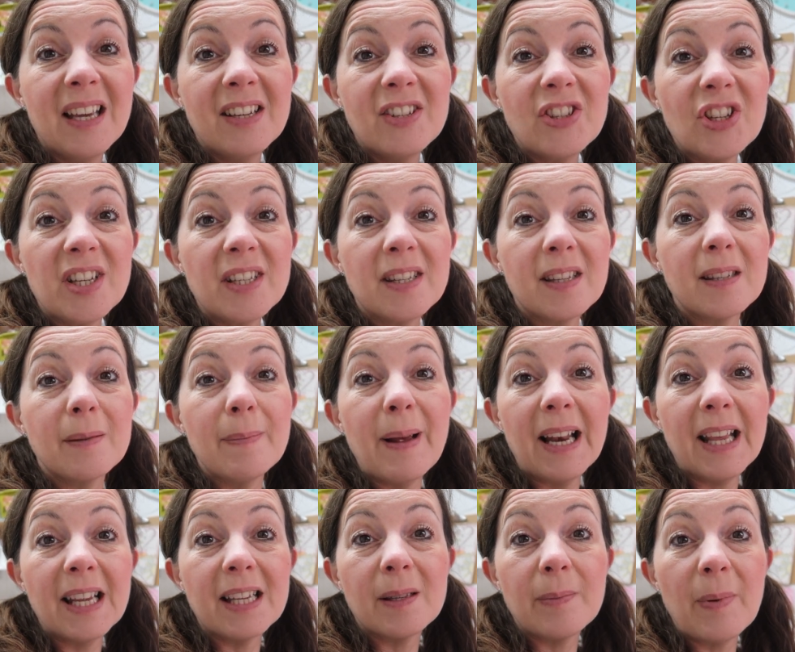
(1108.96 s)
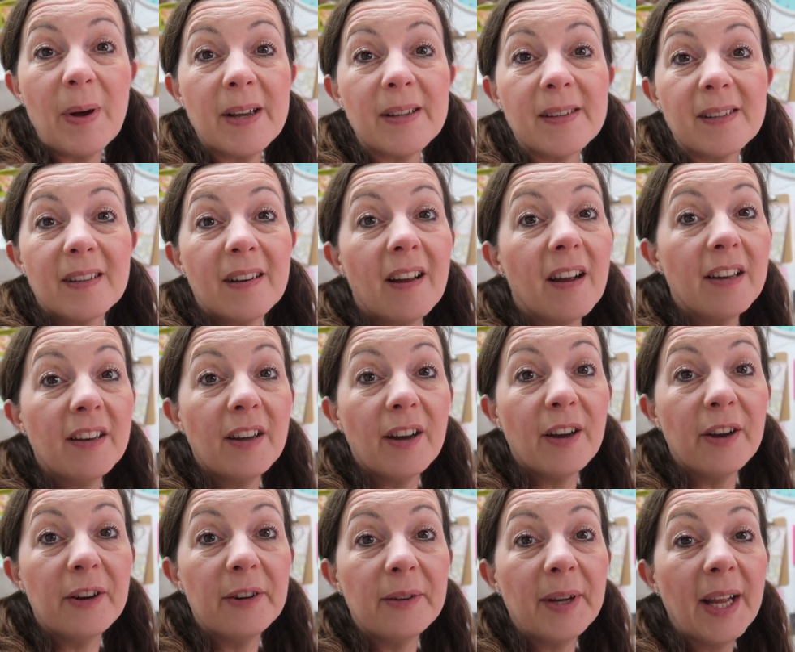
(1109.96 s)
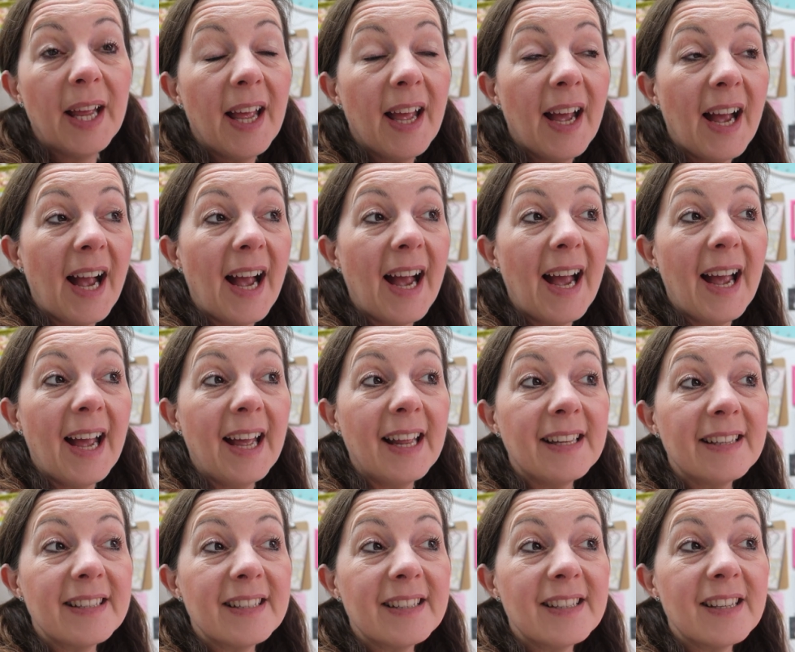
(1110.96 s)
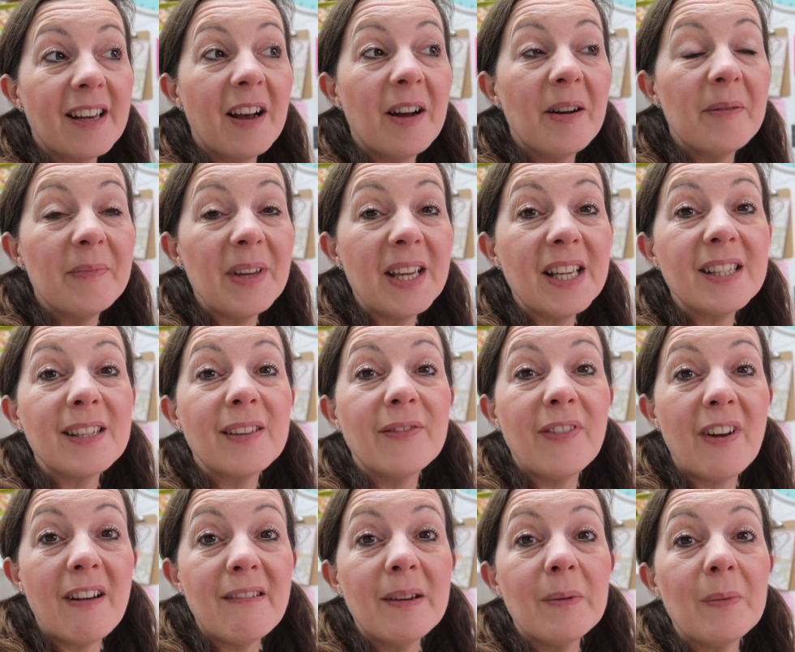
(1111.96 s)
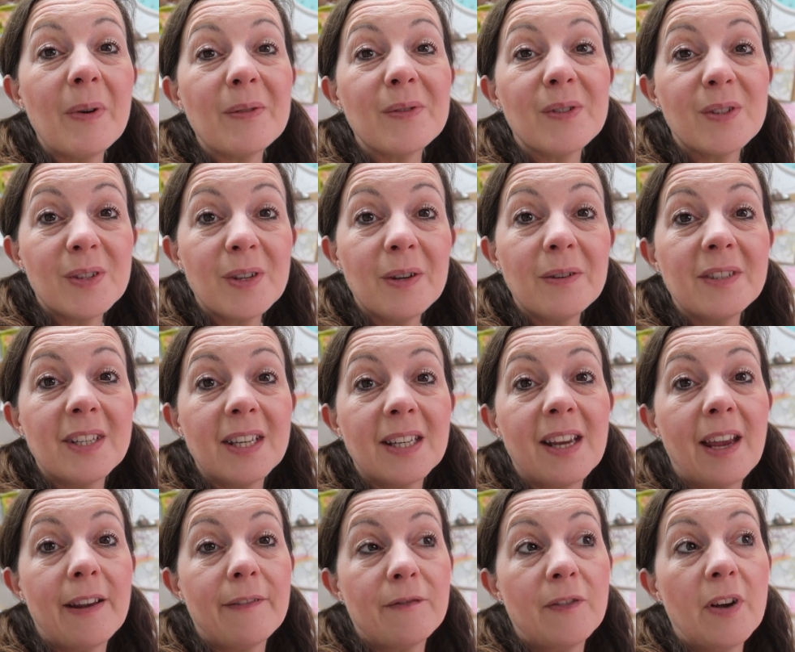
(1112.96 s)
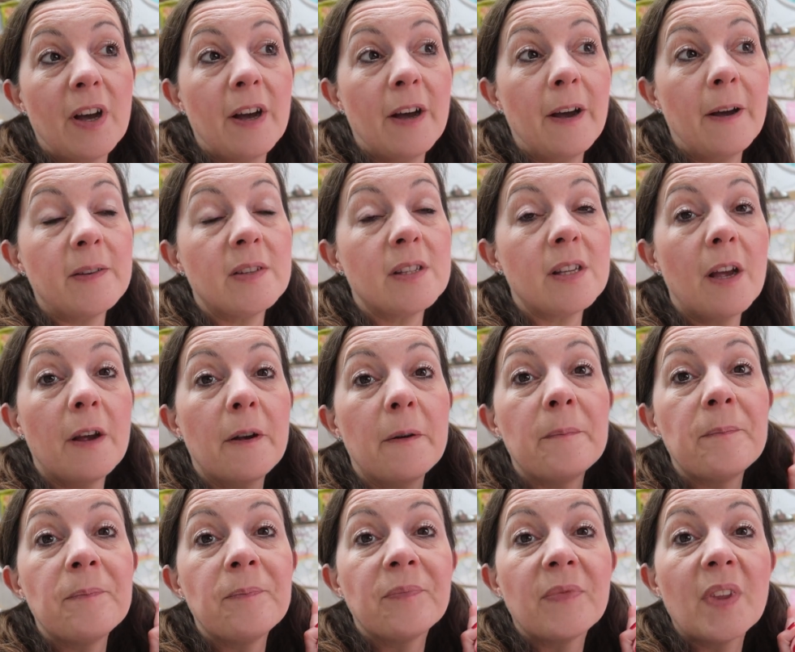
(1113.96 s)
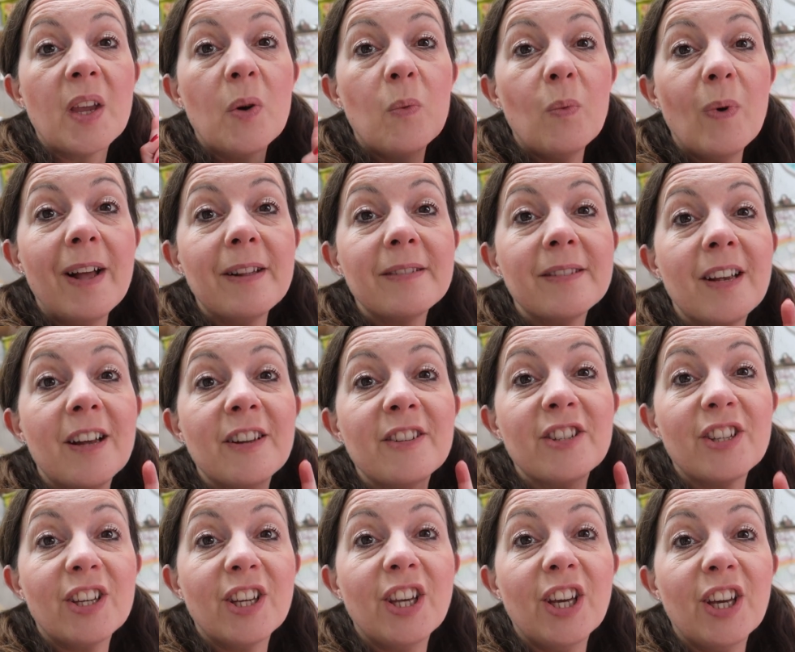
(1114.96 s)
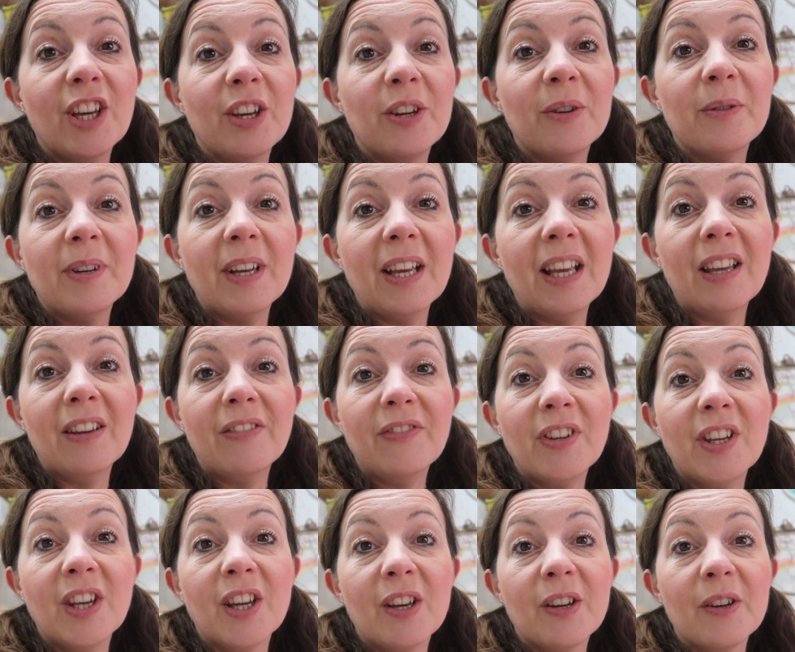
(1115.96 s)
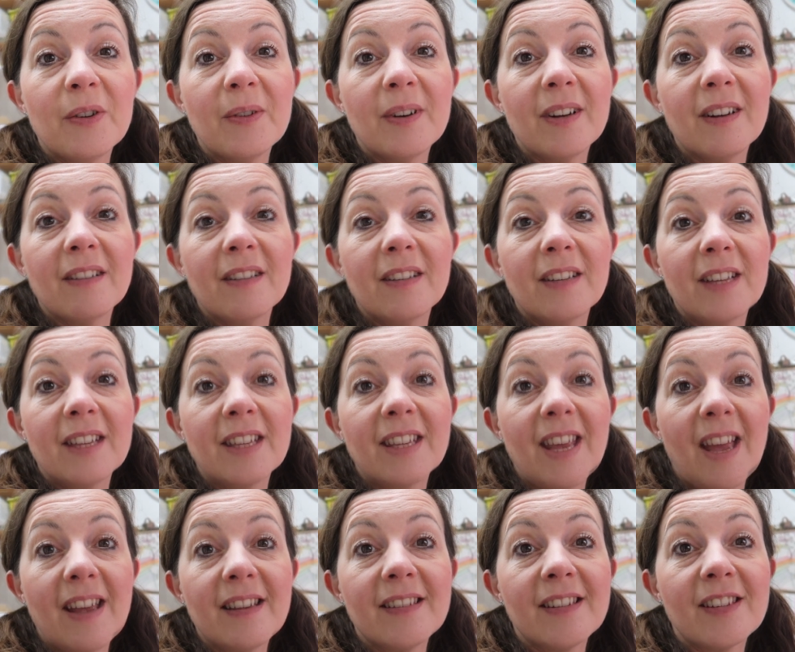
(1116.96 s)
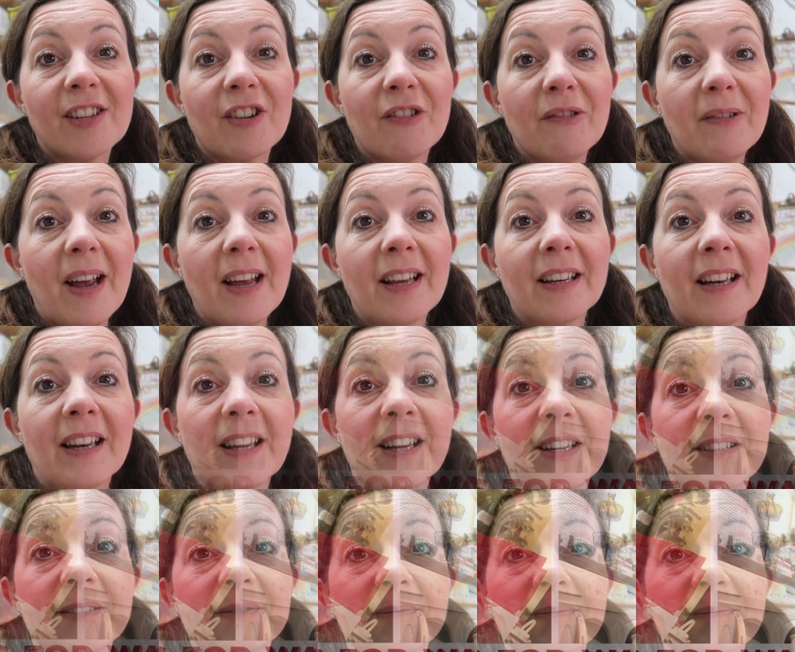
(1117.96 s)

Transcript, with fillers: She's the smelliest person I know and um, it's a very well suited gift for her. So well done to you if you guessed correctly.